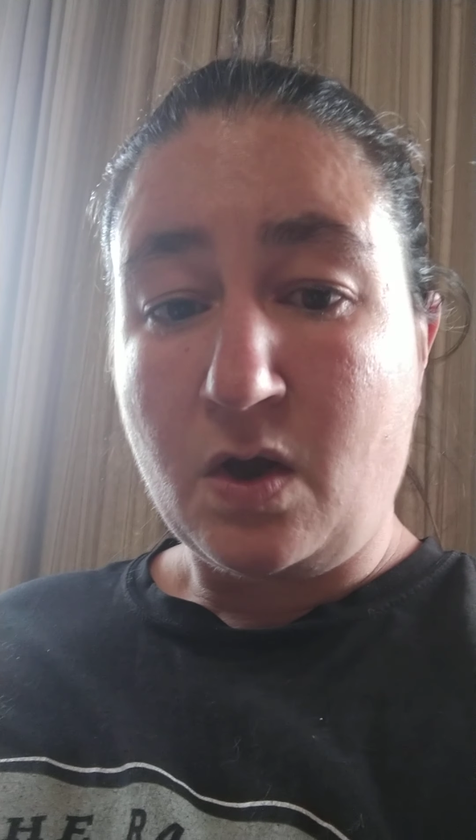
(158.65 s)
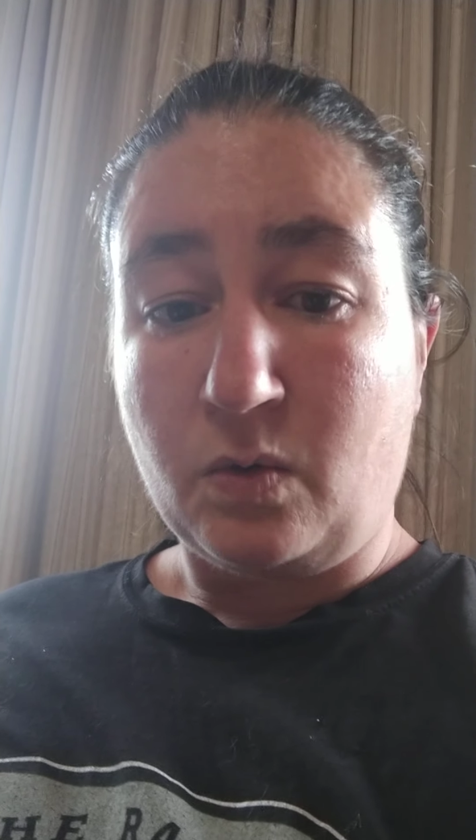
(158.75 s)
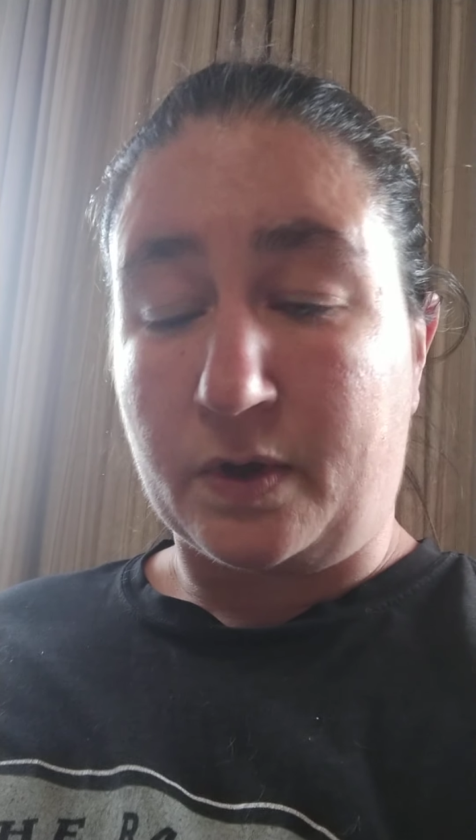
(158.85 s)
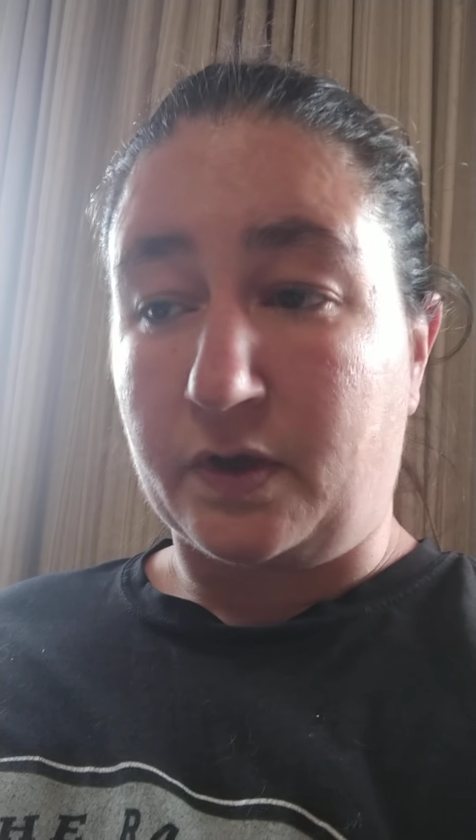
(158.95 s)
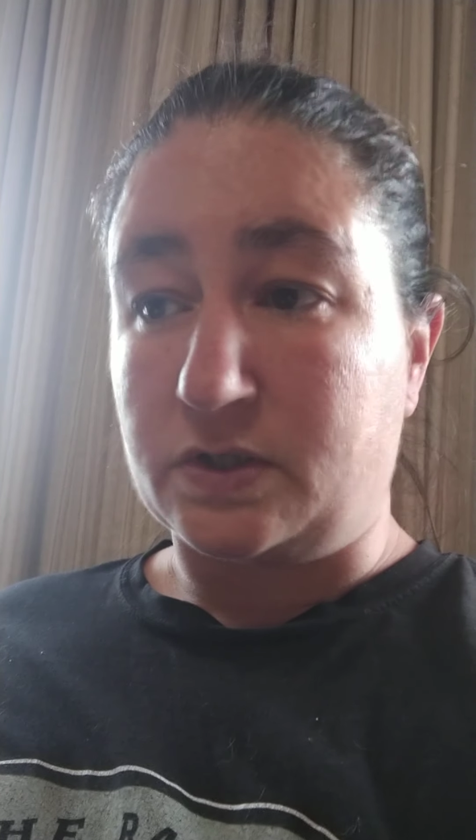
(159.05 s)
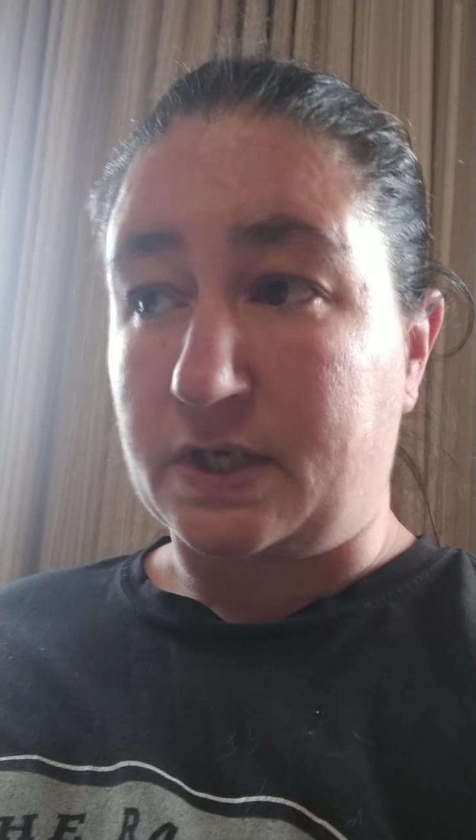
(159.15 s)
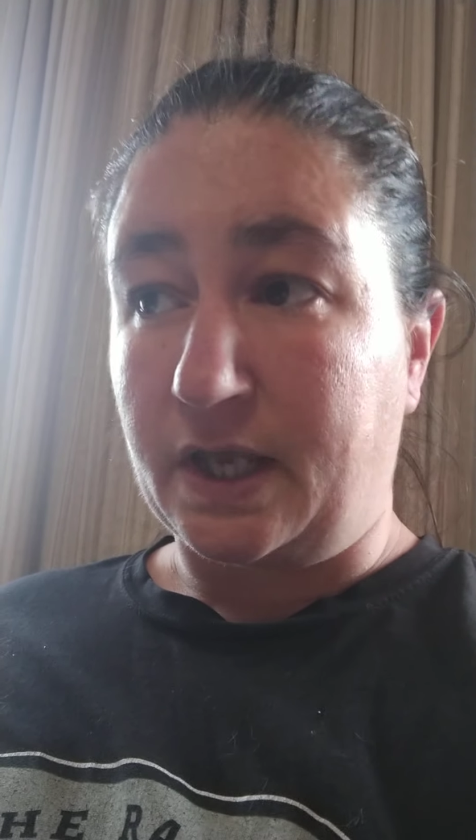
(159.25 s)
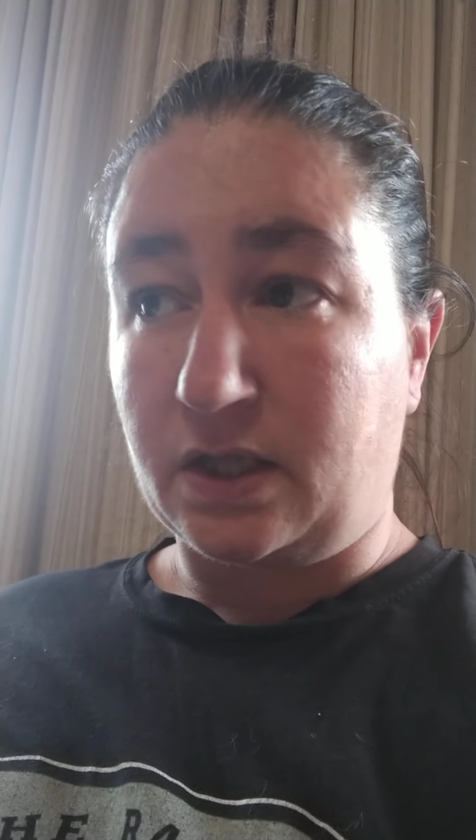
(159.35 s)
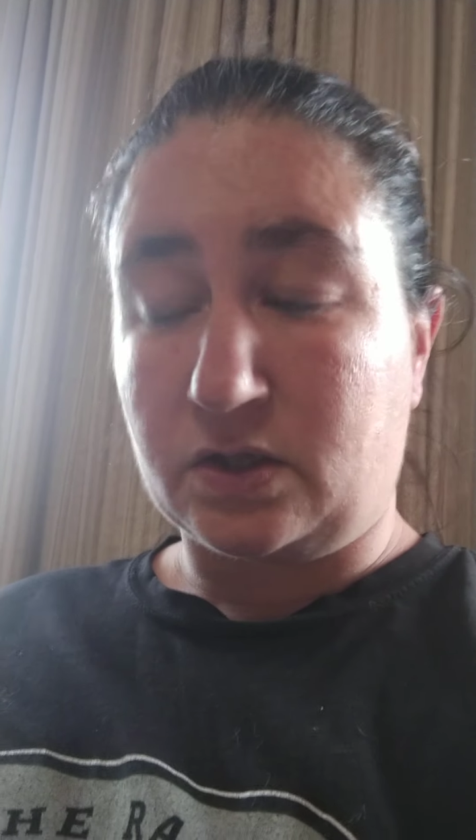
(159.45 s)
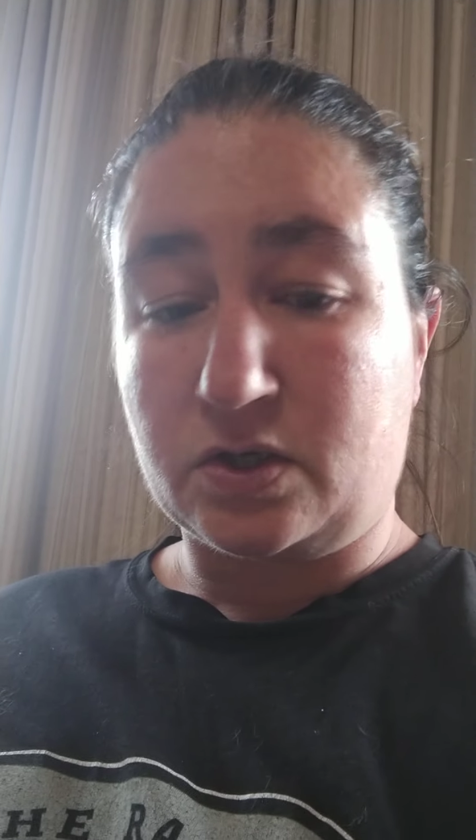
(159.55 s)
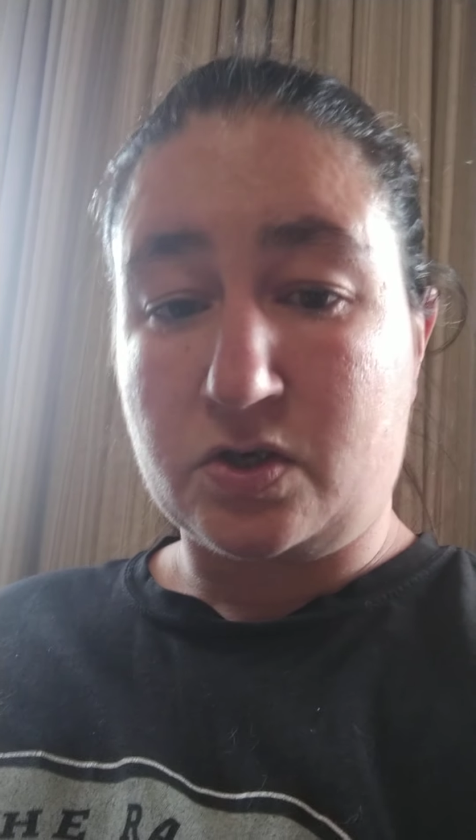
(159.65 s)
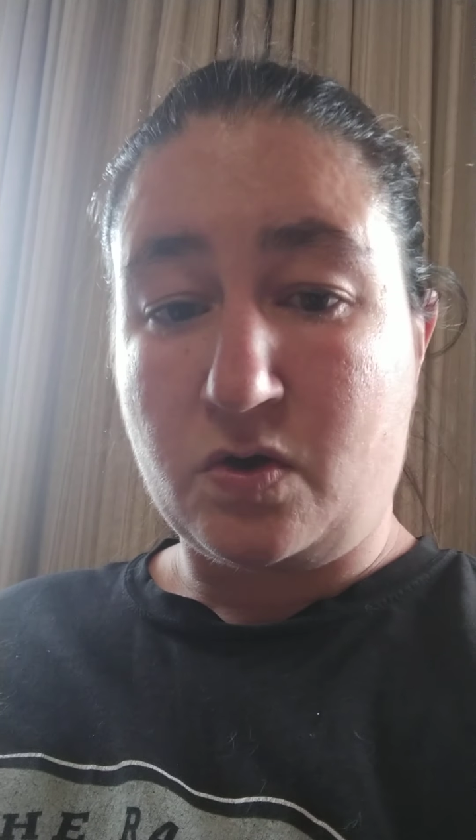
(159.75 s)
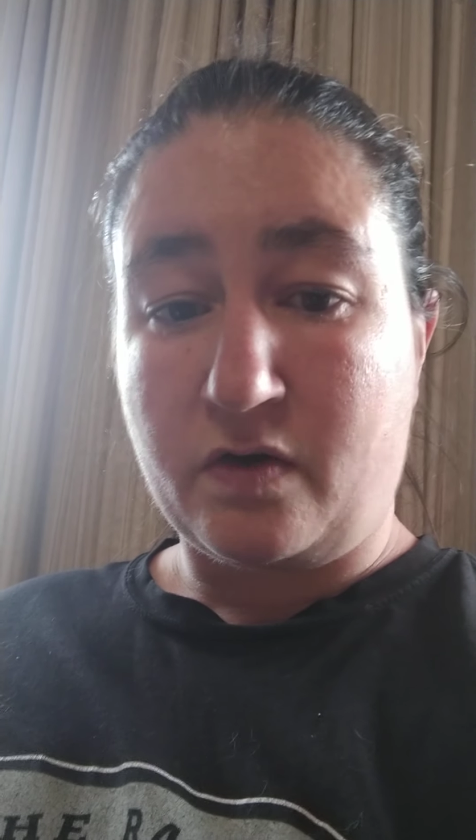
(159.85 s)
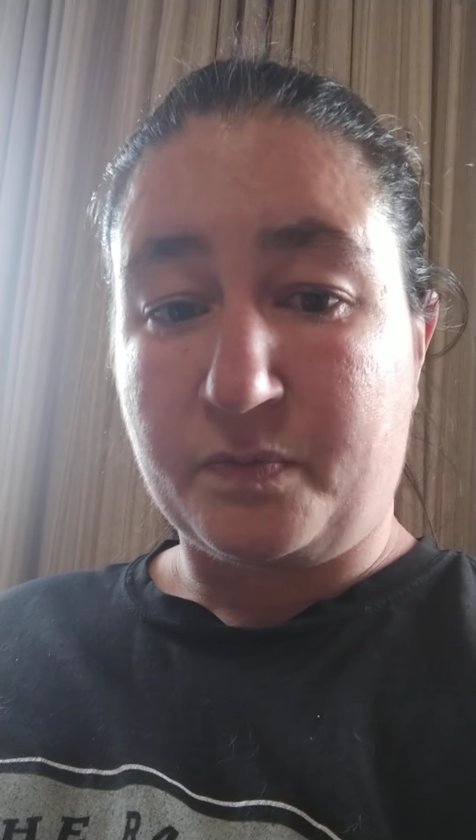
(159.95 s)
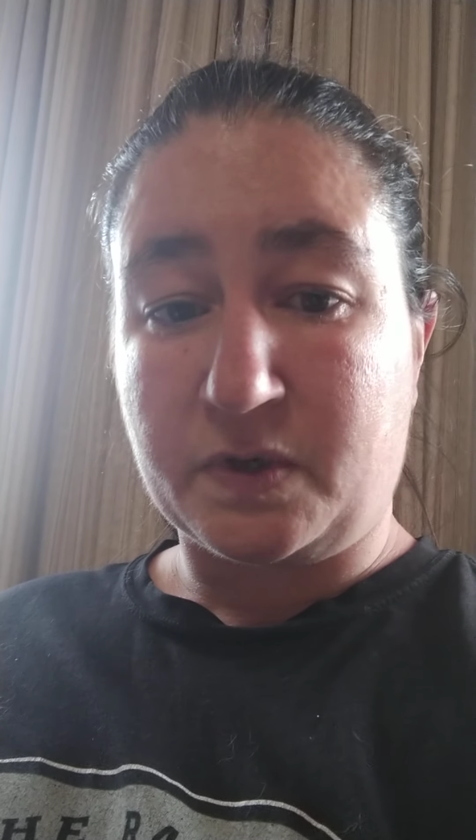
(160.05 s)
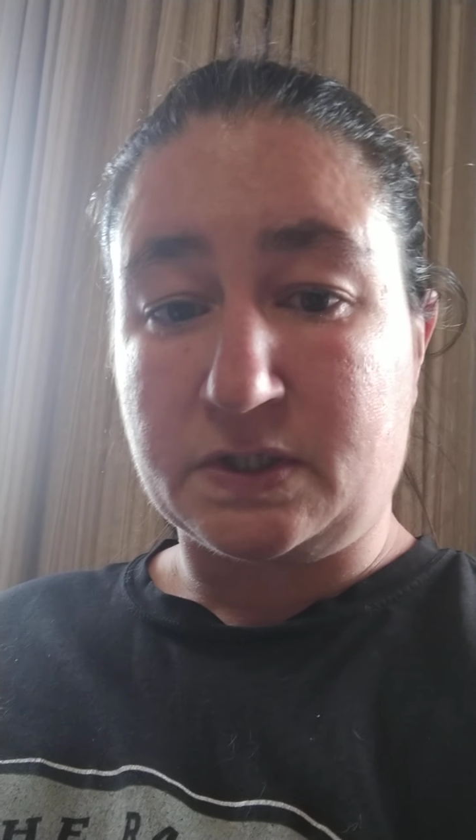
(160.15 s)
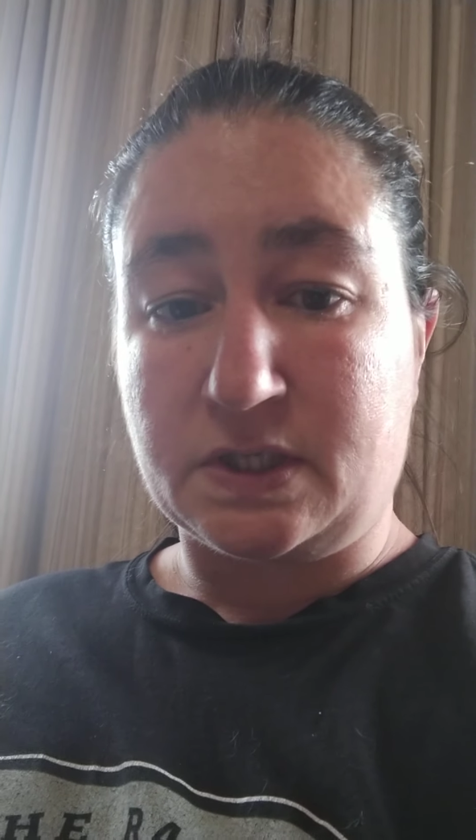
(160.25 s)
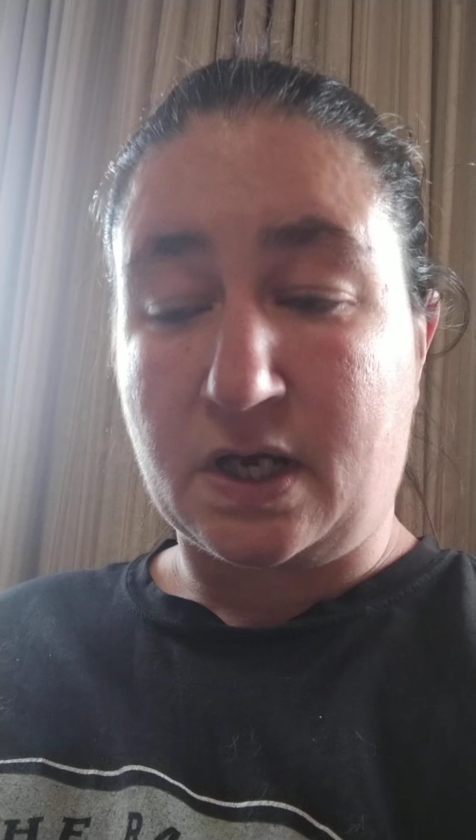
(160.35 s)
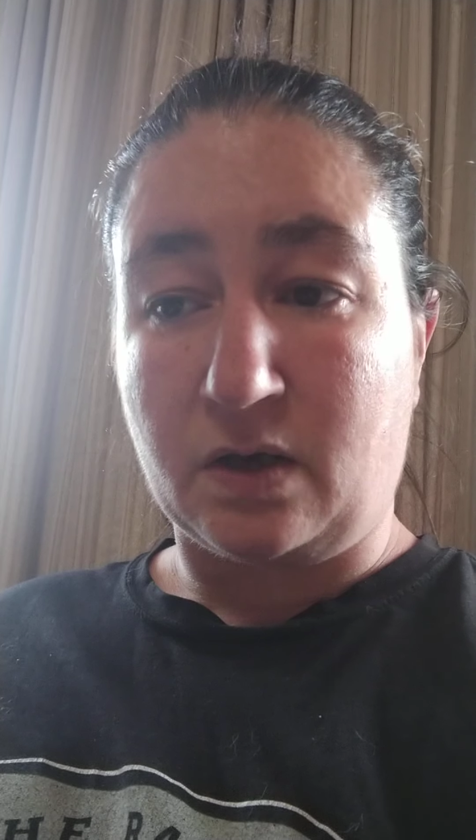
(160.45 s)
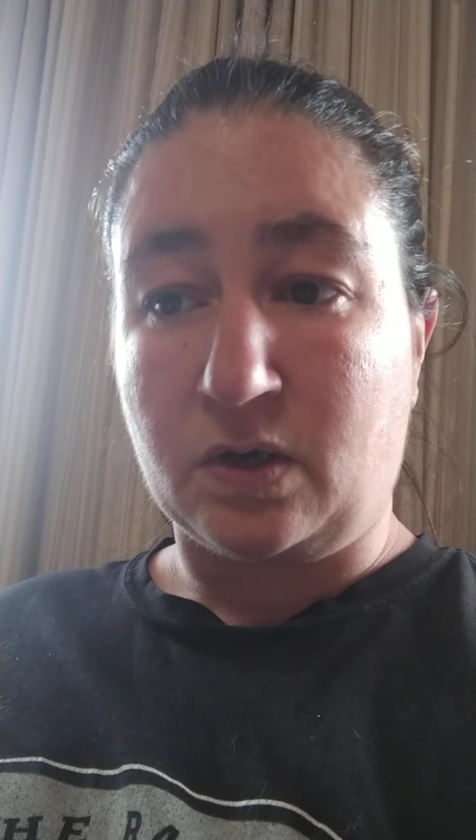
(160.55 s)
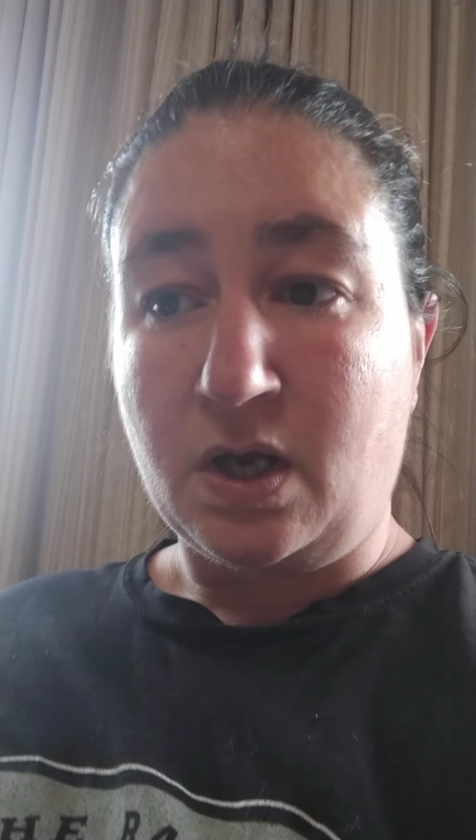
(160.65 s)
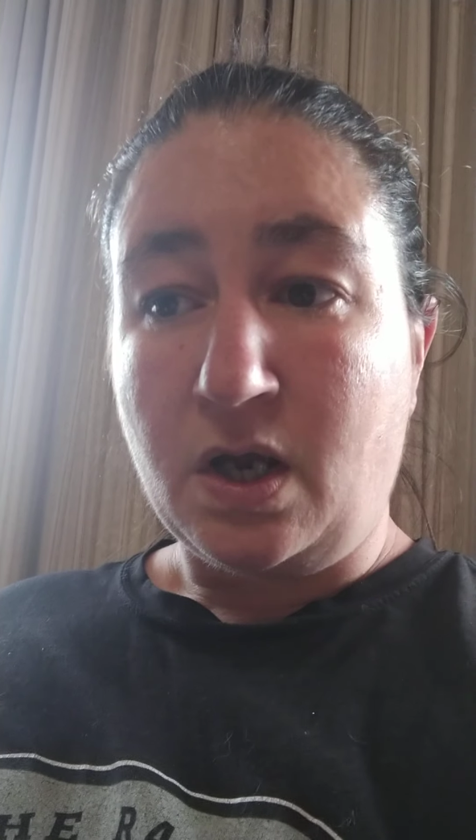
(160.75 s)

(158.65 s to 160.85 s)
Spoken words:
whether it's a calendar you have printed out,